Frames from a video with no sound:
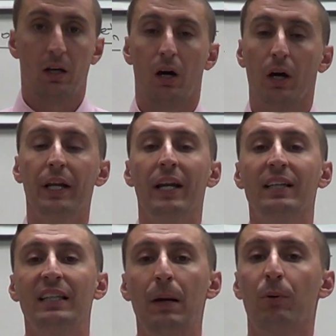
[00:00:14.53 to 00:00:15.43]
All right, an
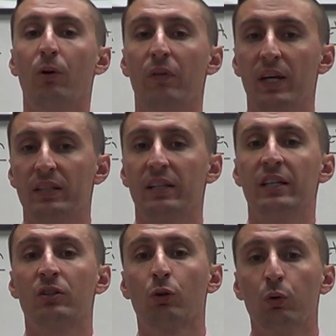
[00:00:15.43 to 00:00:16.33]
example of this
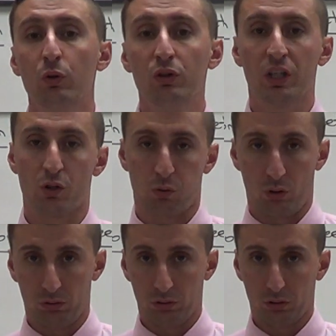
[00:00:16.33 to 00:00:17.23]
is cruise
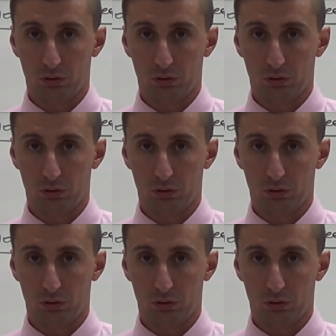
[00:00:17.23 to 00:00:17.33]
control.